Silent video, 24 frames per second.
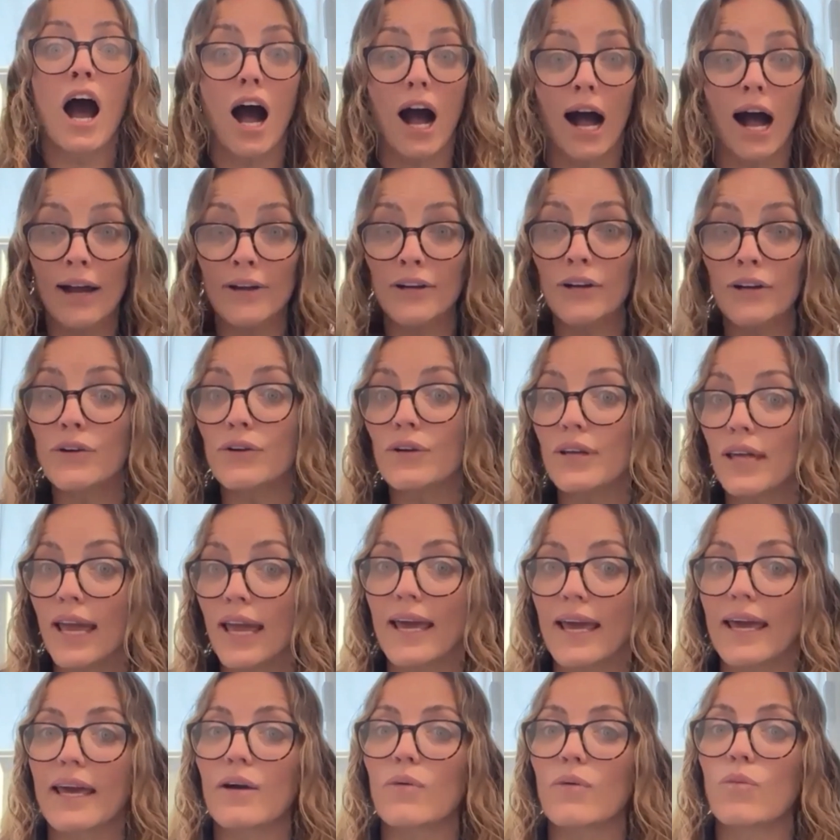I don't
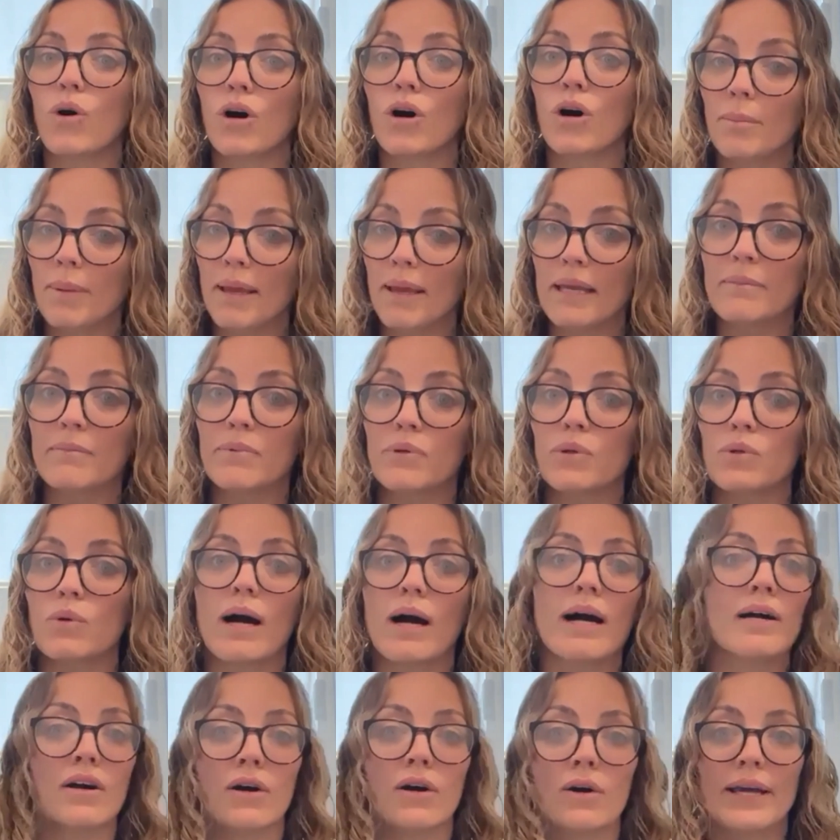care what people
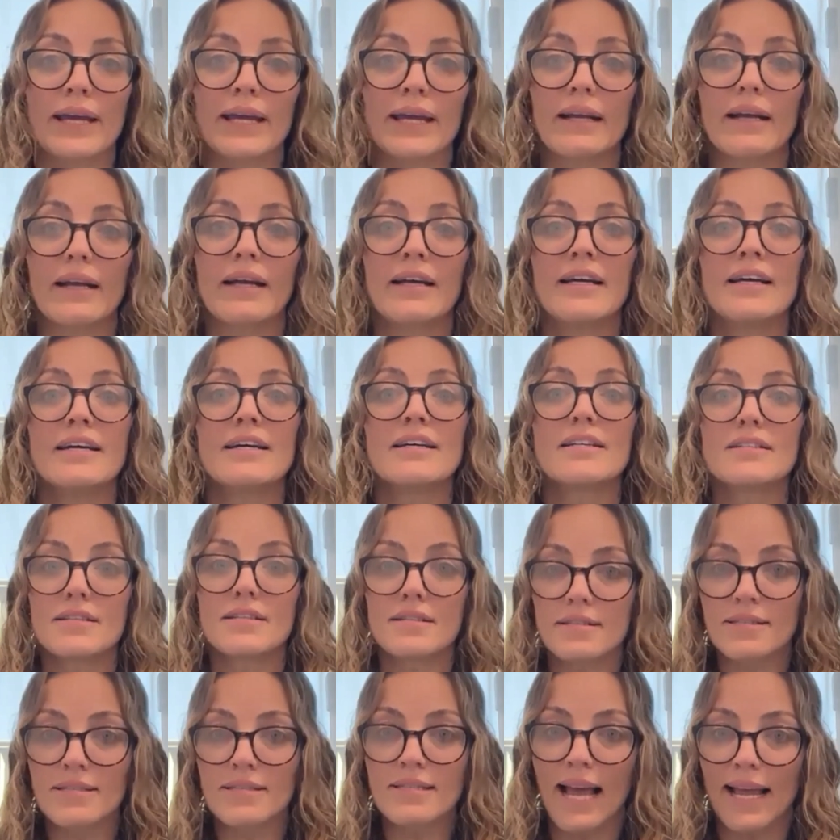are going to
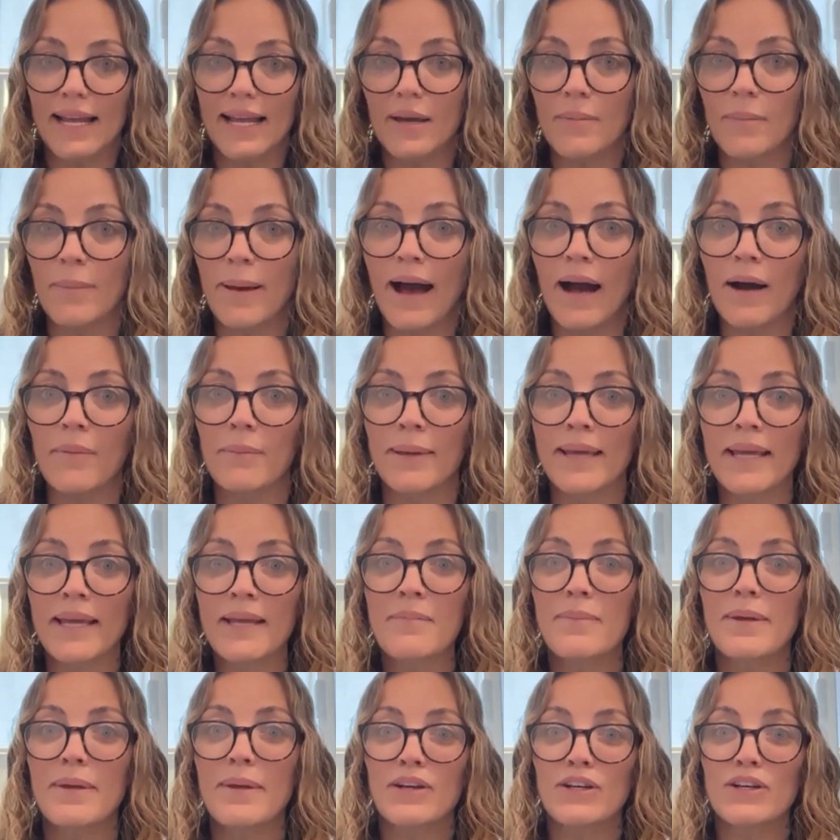say about
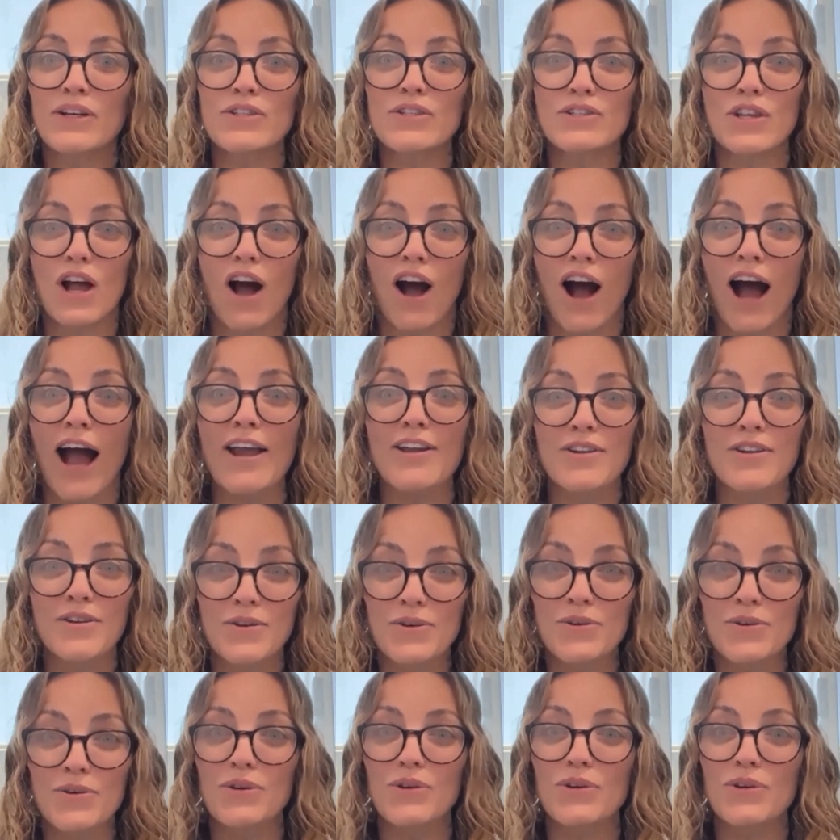me because I
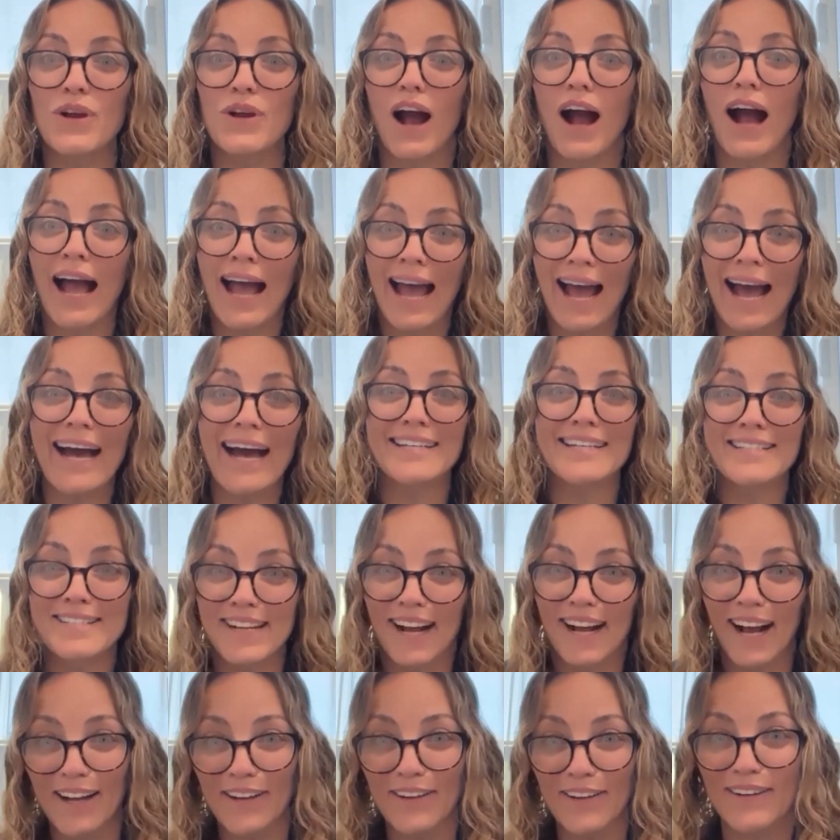knew I had
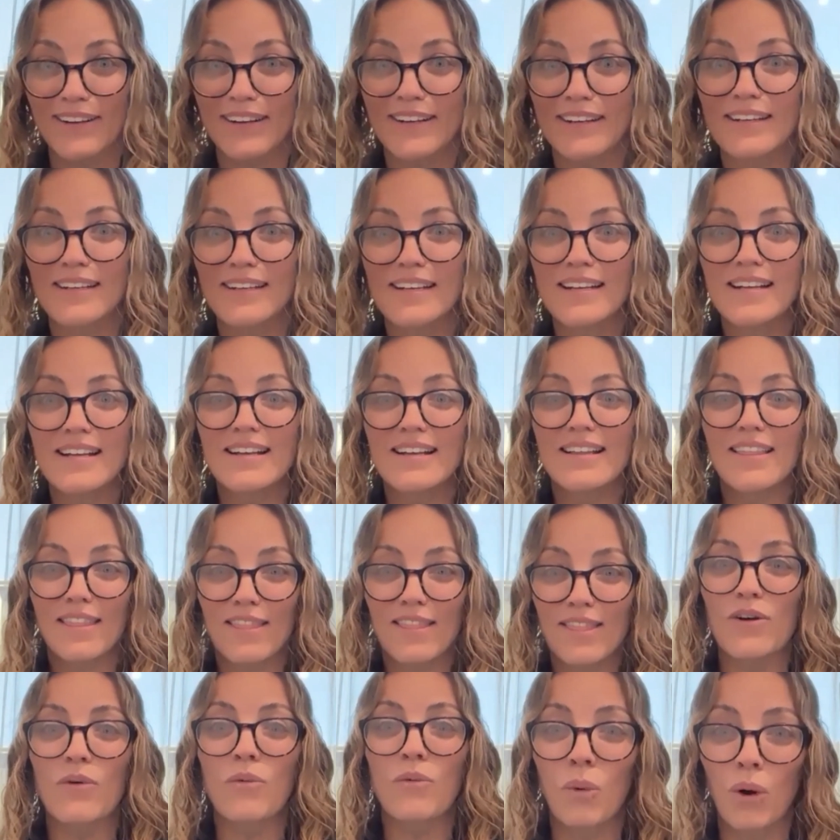done
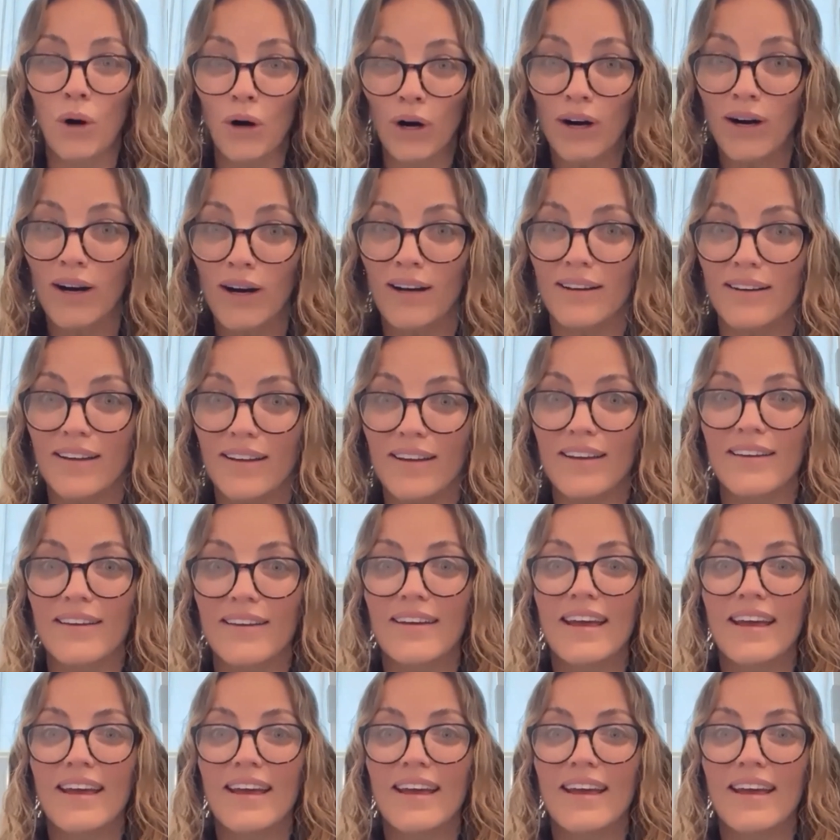the work.